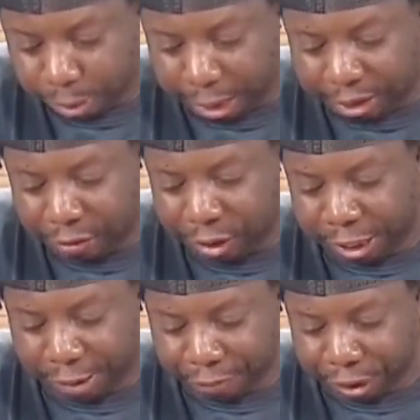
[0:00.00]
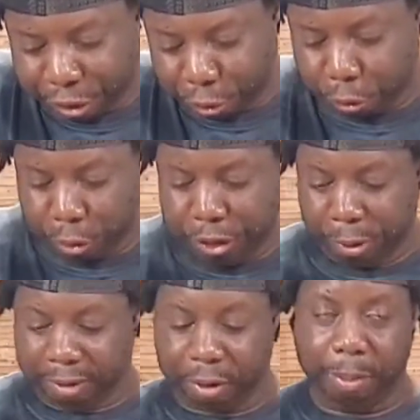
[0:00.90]
That's a very official noise.
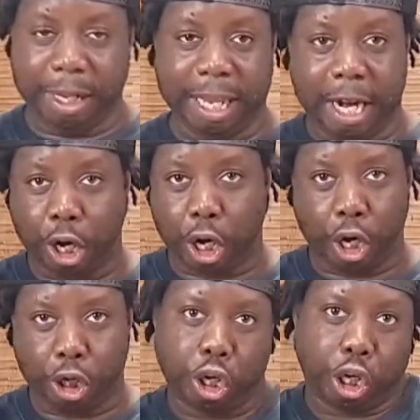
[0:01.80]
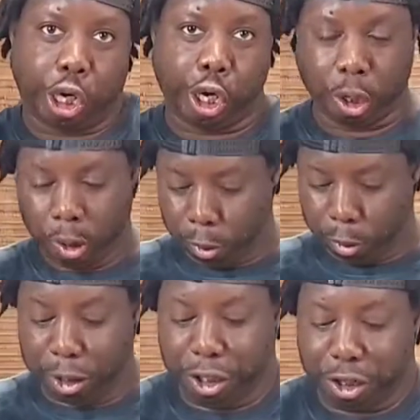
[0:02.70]
You have to make that
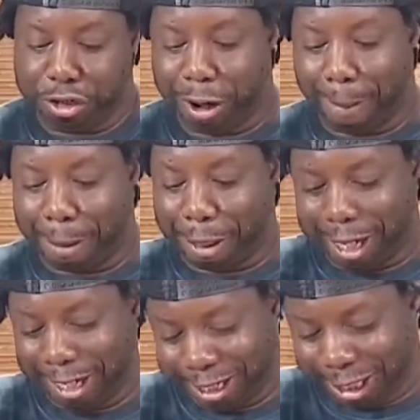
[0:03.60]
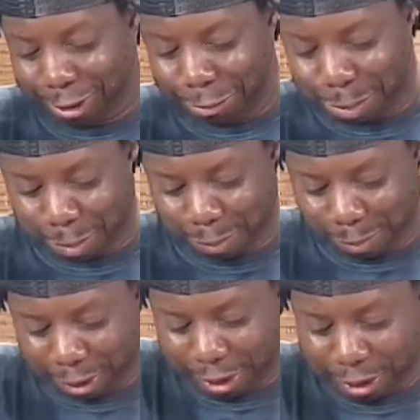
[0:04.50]
when you're chopping things.
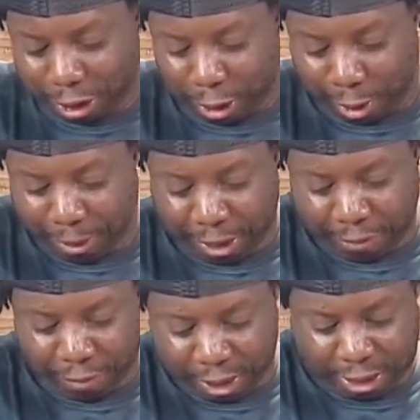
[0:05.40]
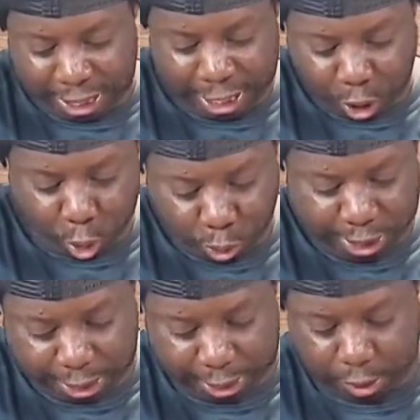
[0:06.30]
So I'm gonna give this a
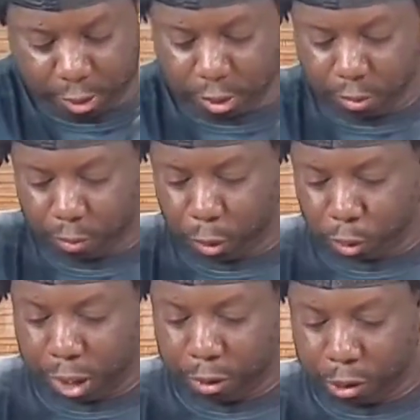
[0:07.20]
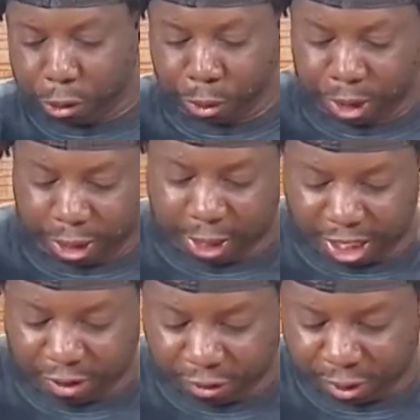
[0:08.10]
quick run through with a
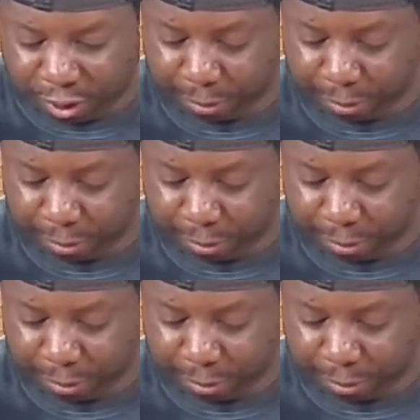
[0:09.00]
knife.